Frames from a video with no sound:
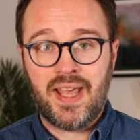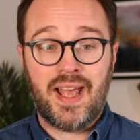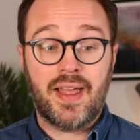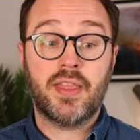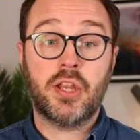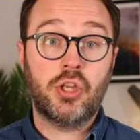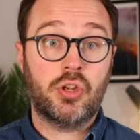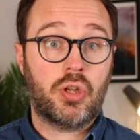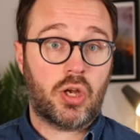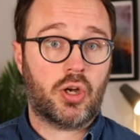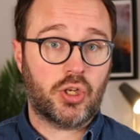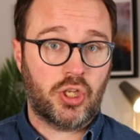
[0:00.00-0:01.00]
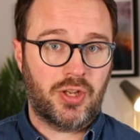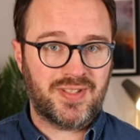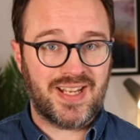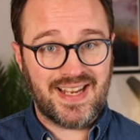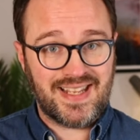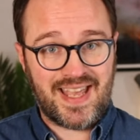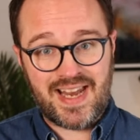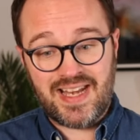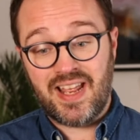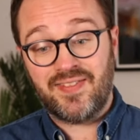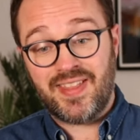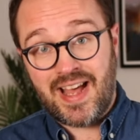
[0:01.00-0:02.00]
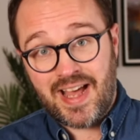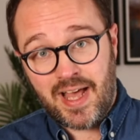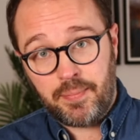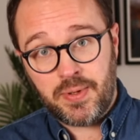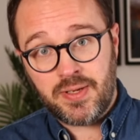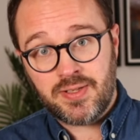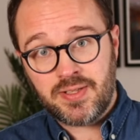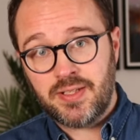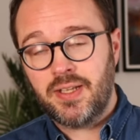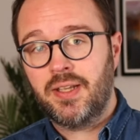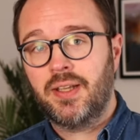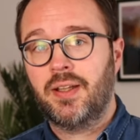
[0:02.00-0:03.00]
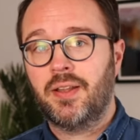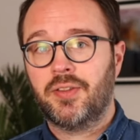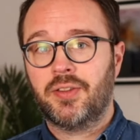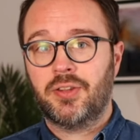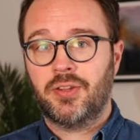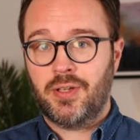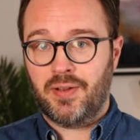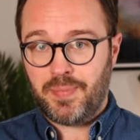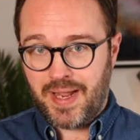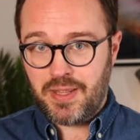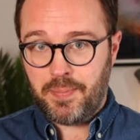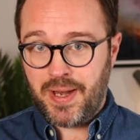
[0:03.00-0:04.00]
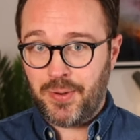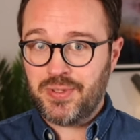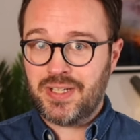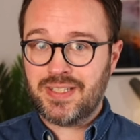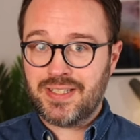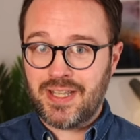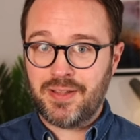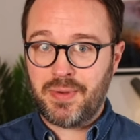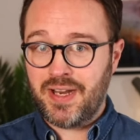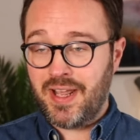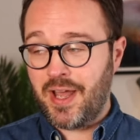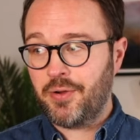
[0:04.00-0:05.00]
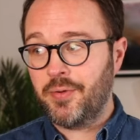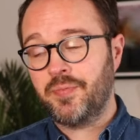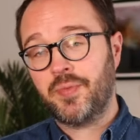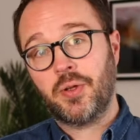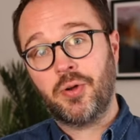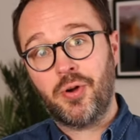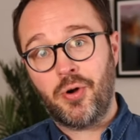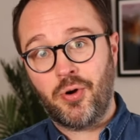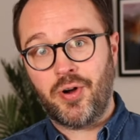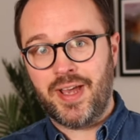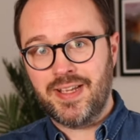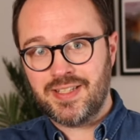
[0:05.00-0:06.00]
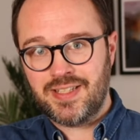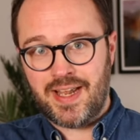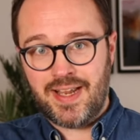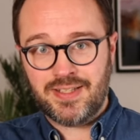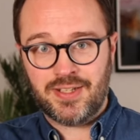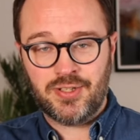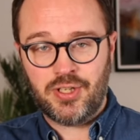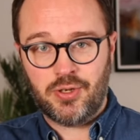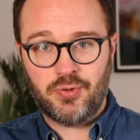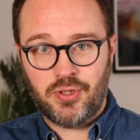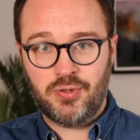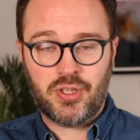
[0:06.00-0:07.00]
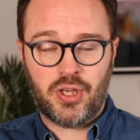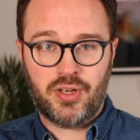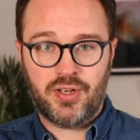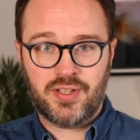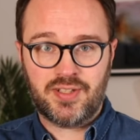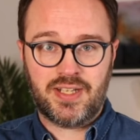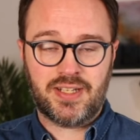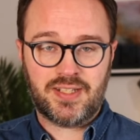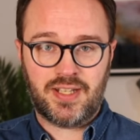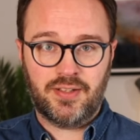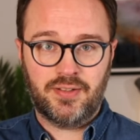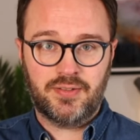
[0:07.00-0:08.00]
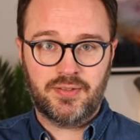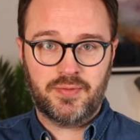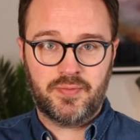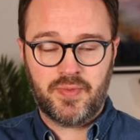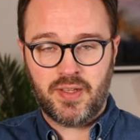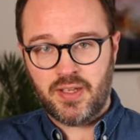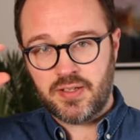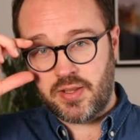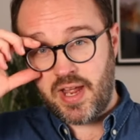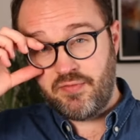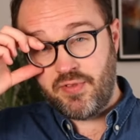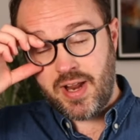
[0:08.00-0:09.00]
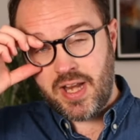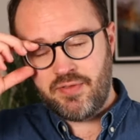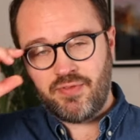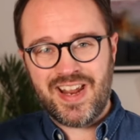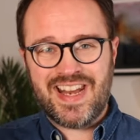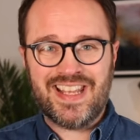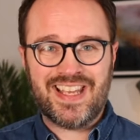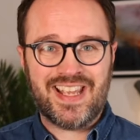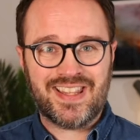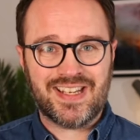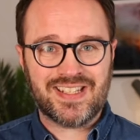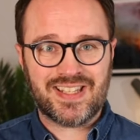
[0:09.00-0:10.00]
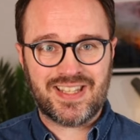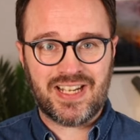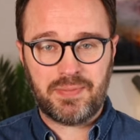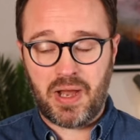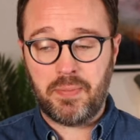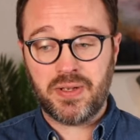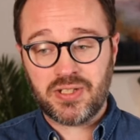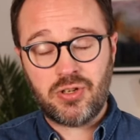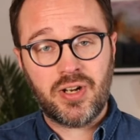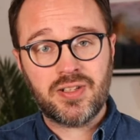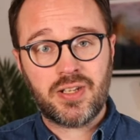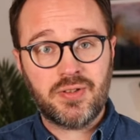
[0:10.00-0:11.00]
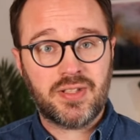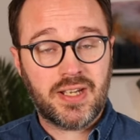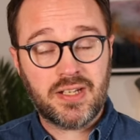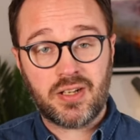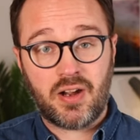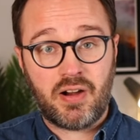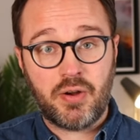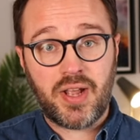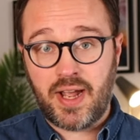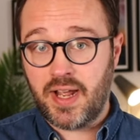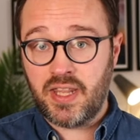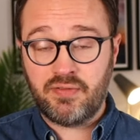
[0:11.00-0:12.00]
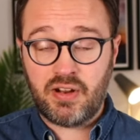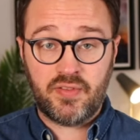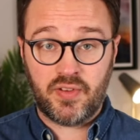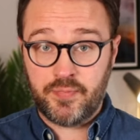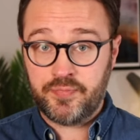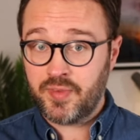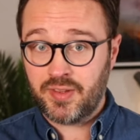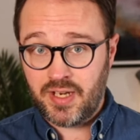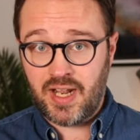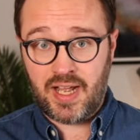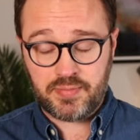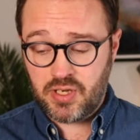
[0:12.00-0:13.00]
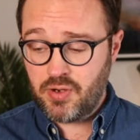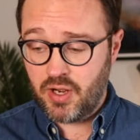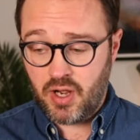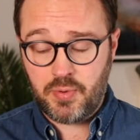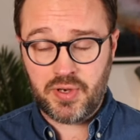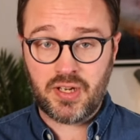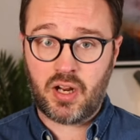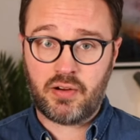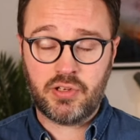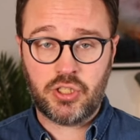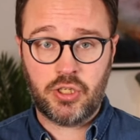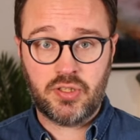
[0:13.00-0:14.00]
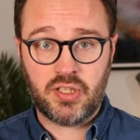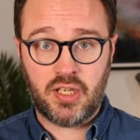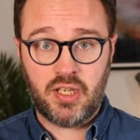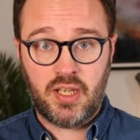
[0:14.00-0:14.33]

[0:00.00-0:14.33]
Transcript: then you can't use it again. If that happens, you pay the penalty to take the money out, or it stays until you turn 60. So they're really, really key things to think about. But as long as those things are okay and they're relevant, then absolutely, I would encourage you to